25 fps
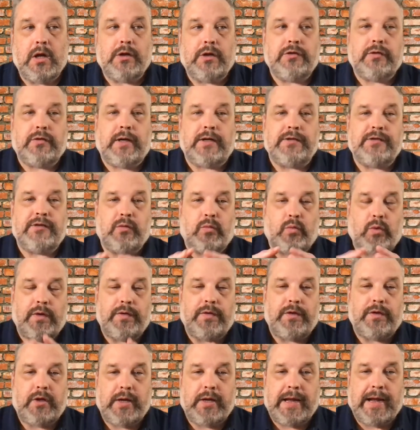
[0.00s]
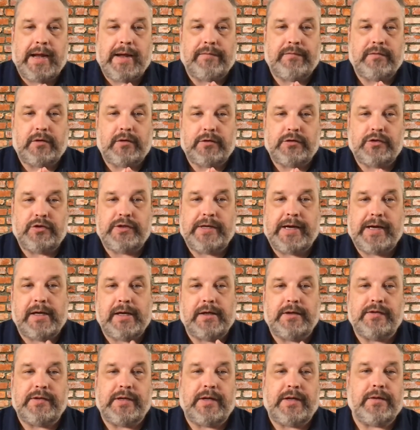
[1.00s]
So that's the one thing you have to
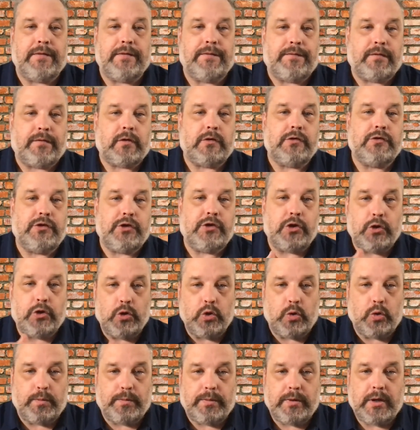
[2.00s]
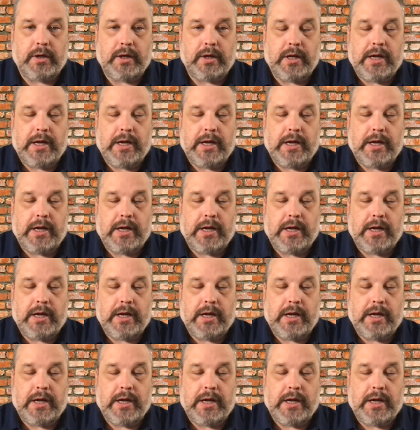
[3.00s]
understand is that the first hoop